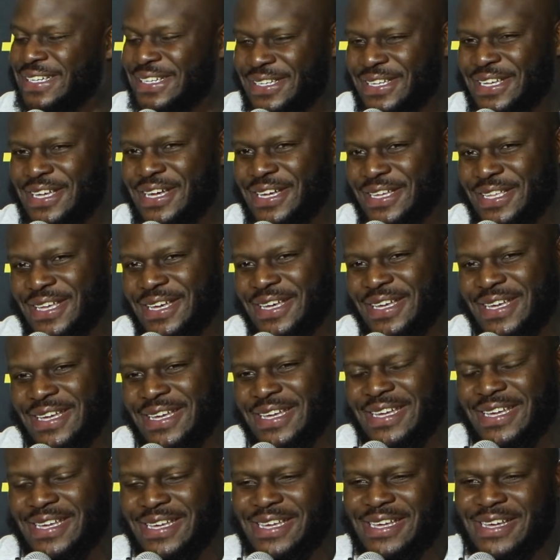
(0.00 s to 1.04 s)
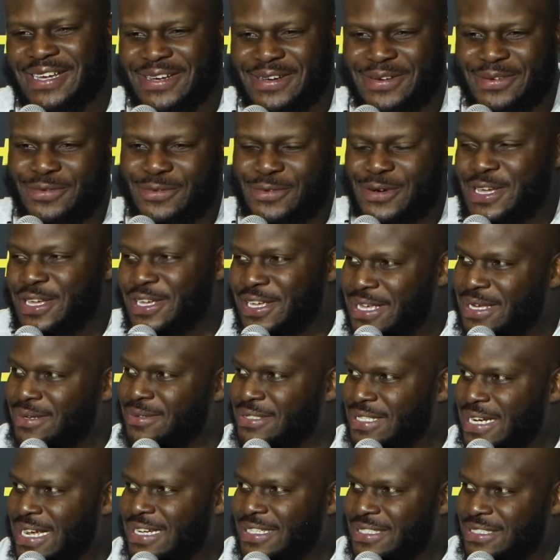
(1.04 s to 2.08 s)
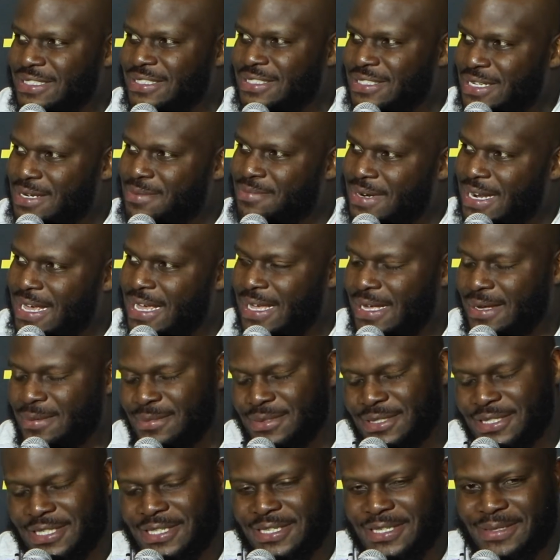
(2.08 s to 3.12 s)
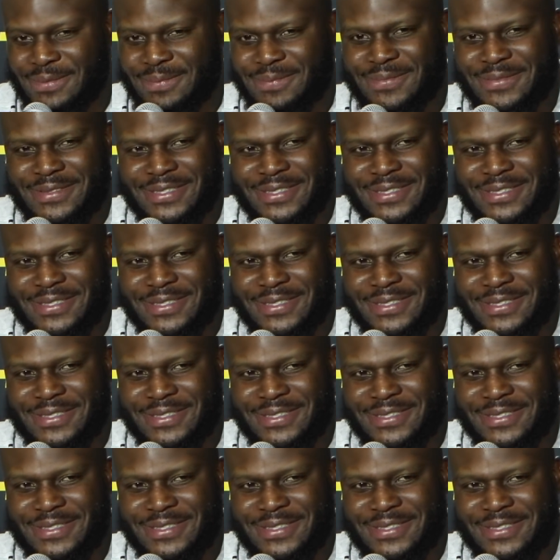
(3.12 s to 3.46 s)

yeah, yeah, yeah, yeah. Well, you keep changing the gym name, shit.